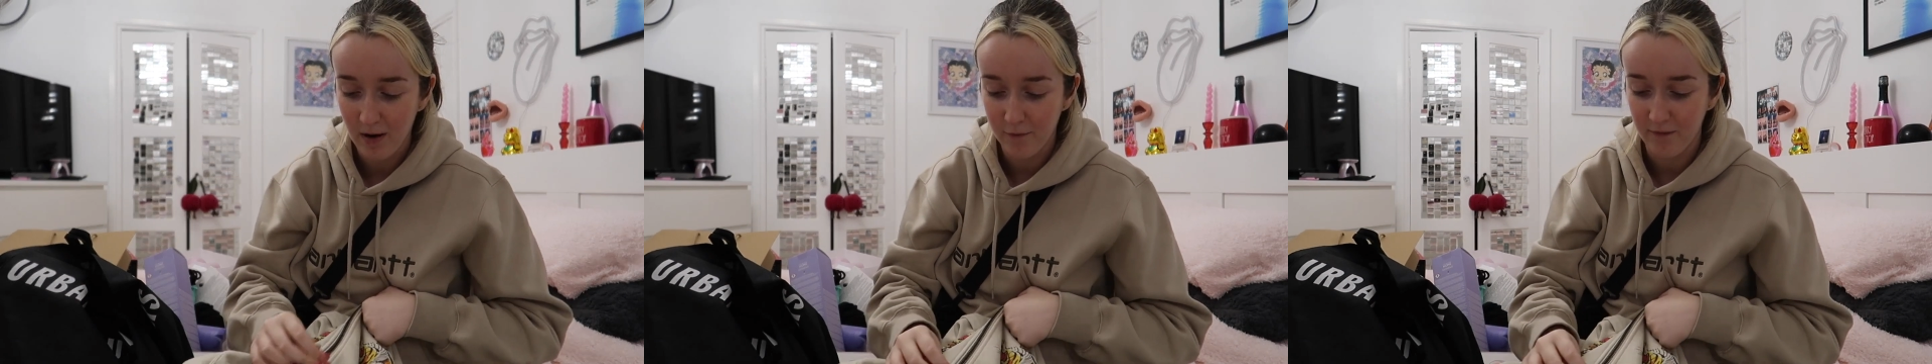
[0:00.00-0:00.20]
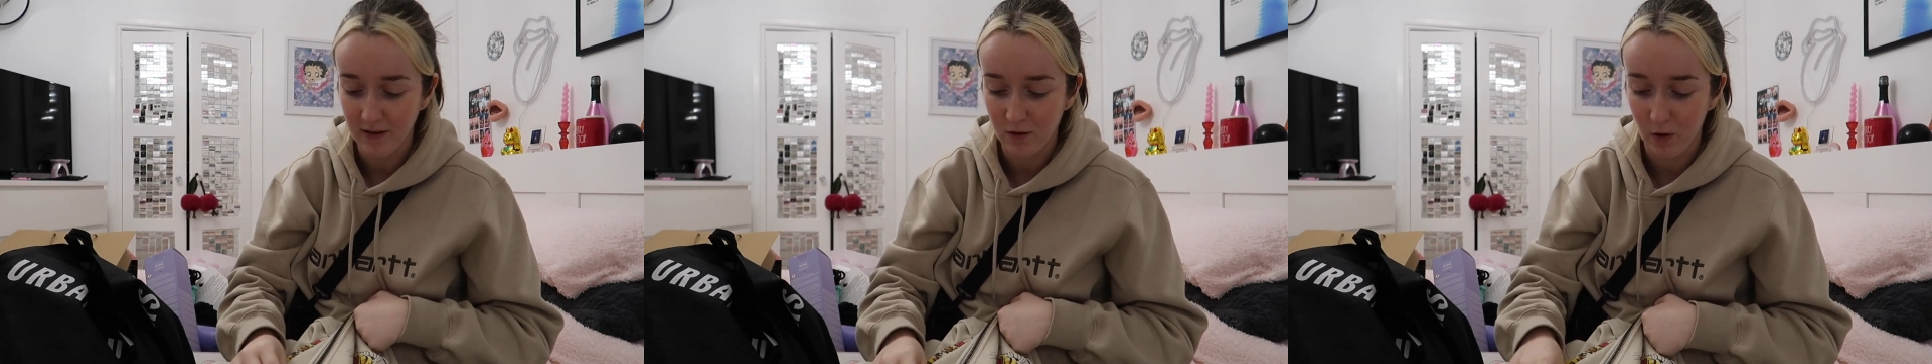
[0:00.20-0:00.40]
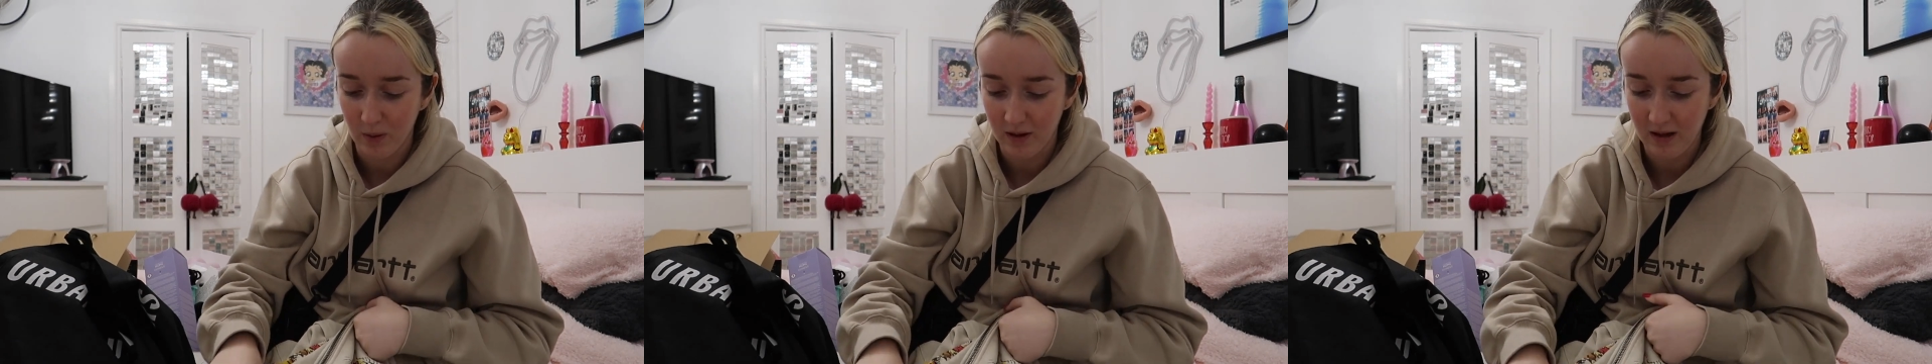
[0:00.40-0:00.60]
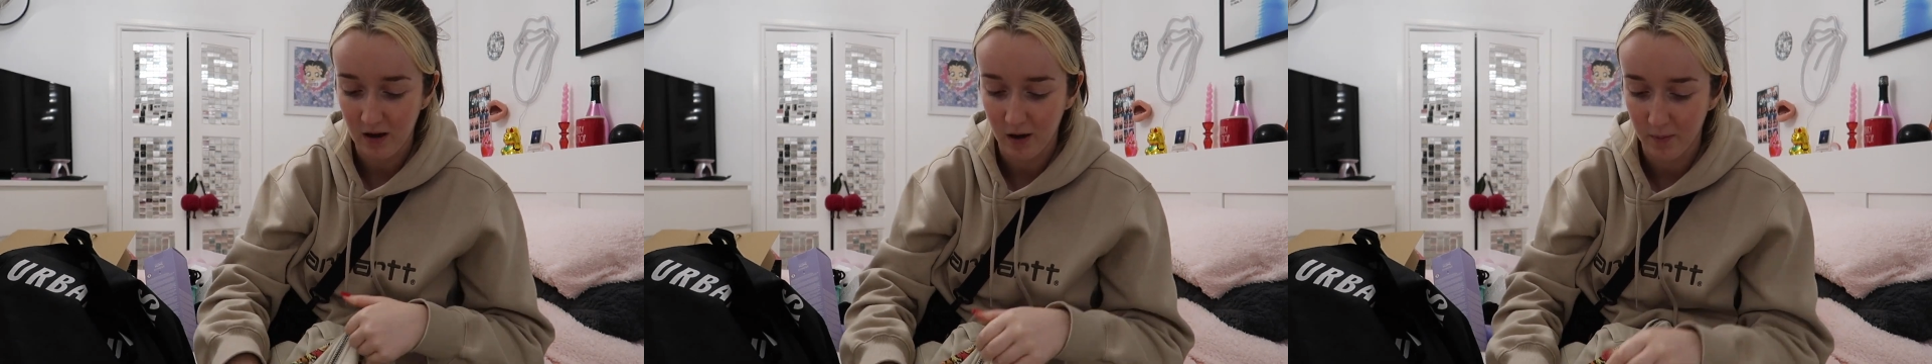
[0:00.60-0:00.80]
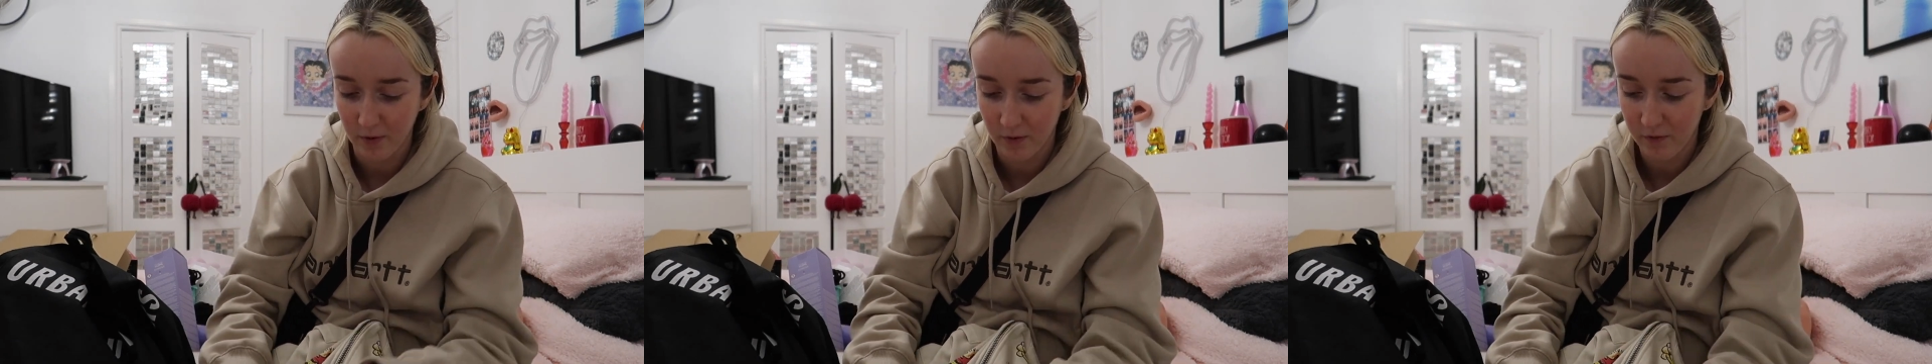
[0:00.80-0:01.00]
I think on a
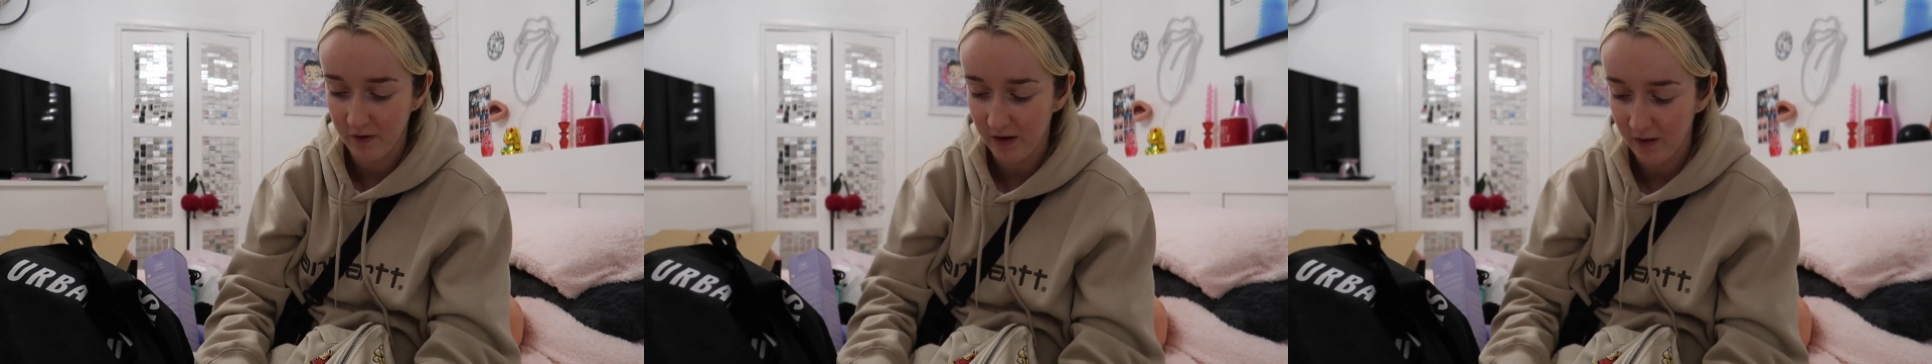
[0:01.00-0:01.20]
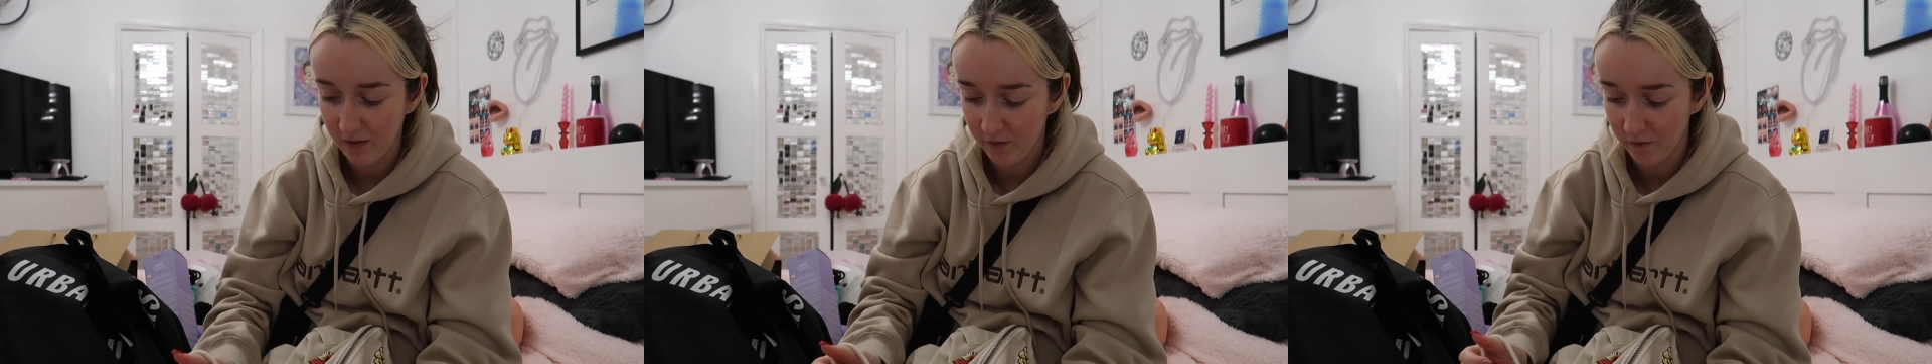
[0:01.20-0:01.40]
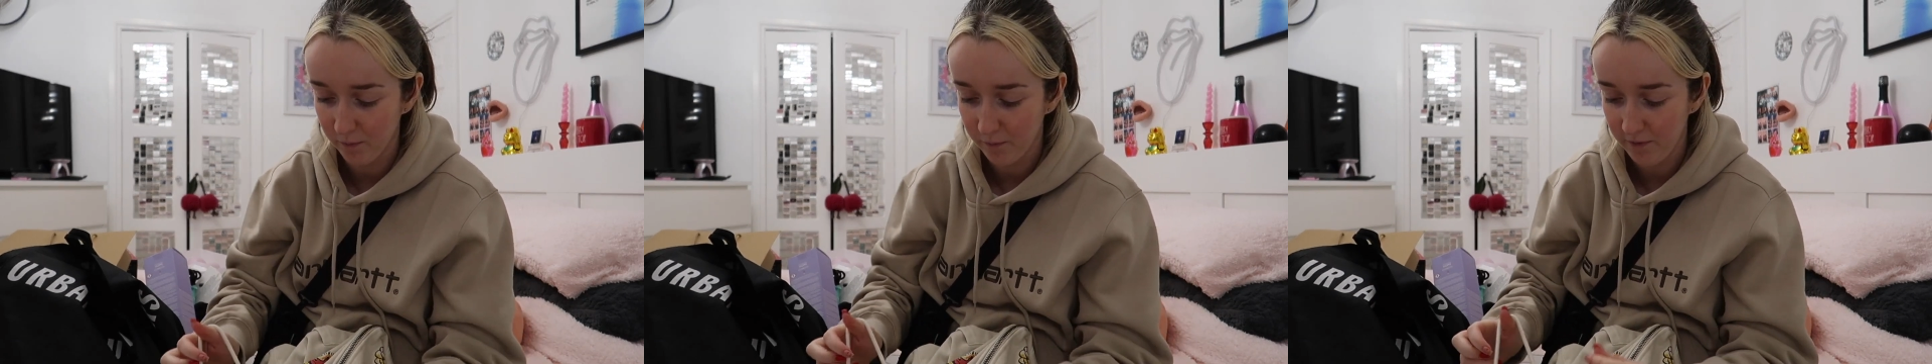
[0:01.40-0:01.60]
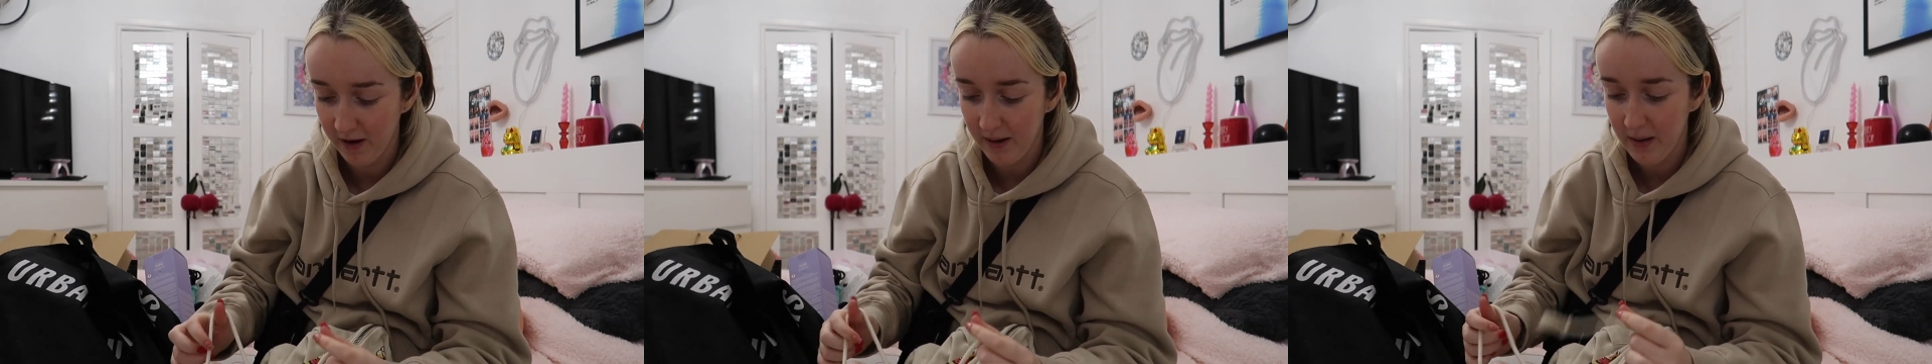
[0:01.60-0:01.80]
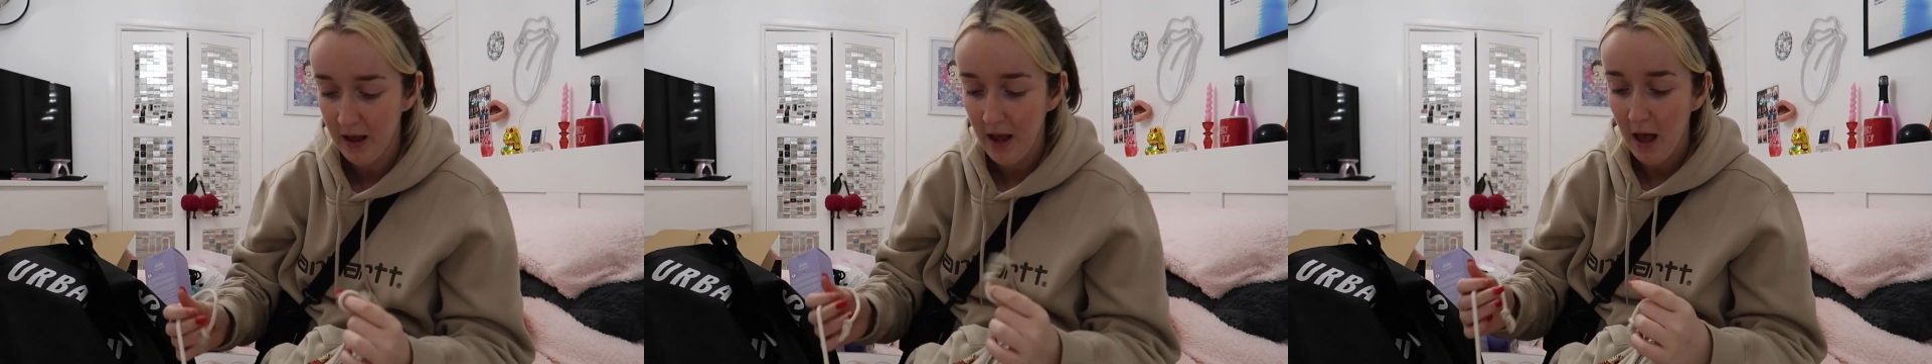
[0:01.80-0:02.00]
car boot sale or
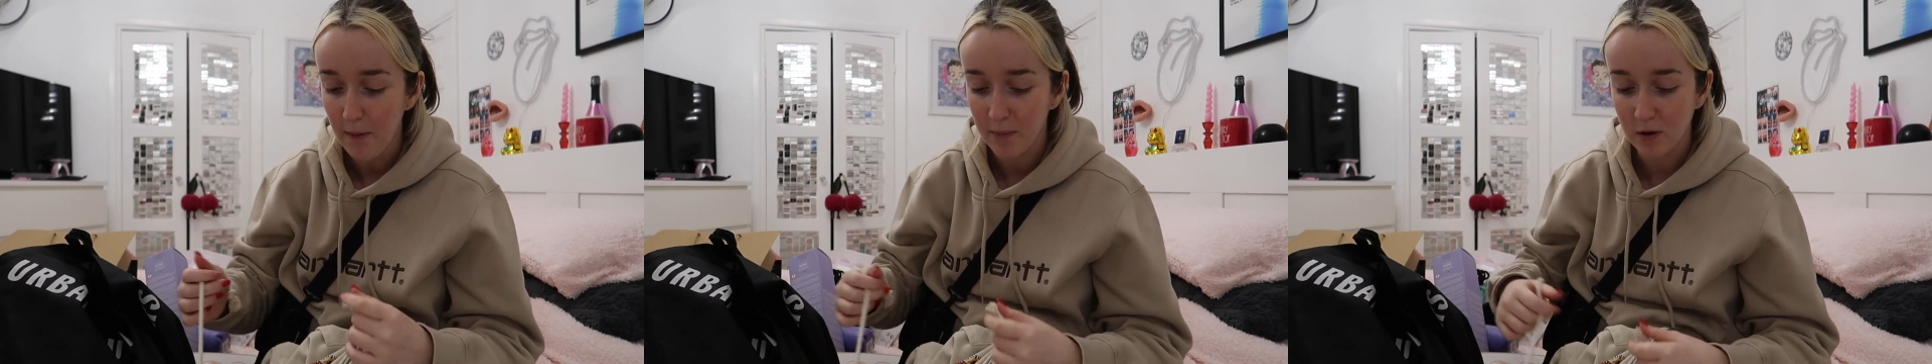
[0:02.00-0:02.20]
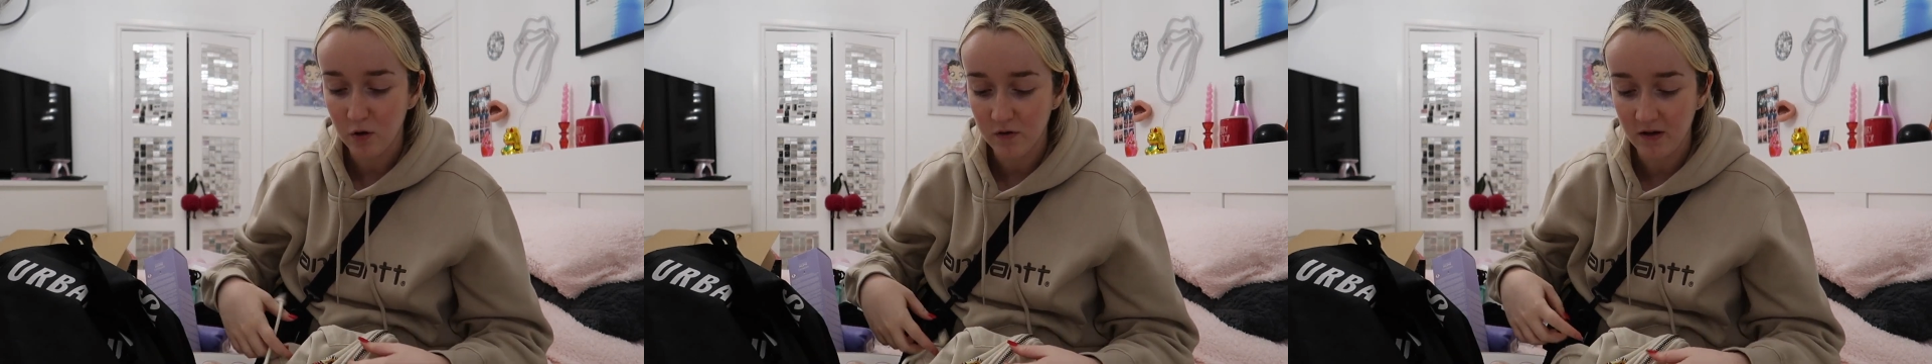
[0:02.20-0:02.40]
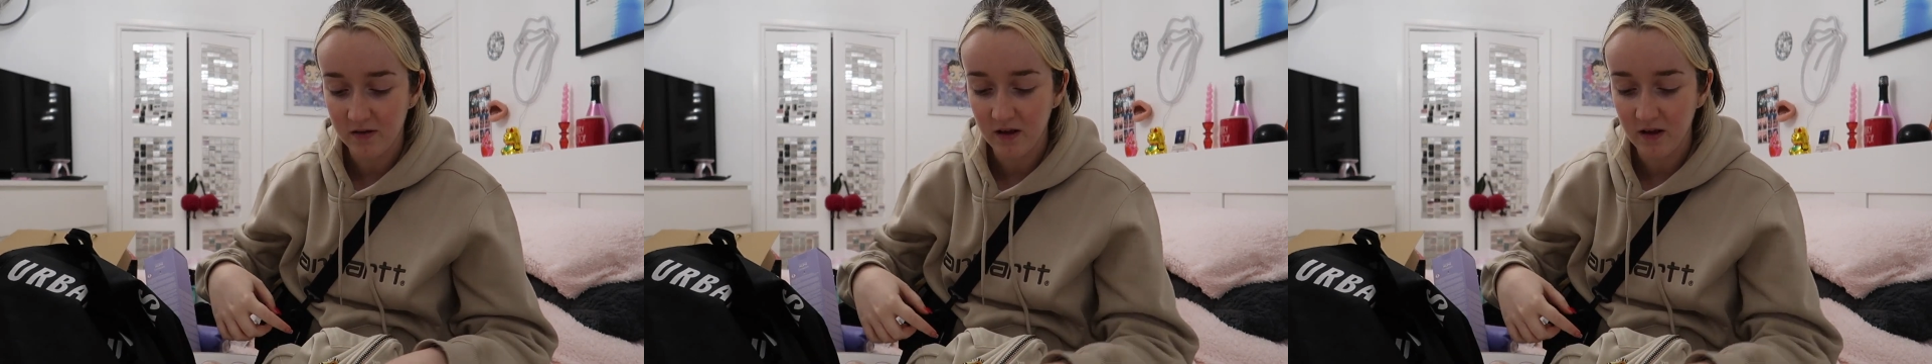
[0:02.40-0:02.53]
something, because I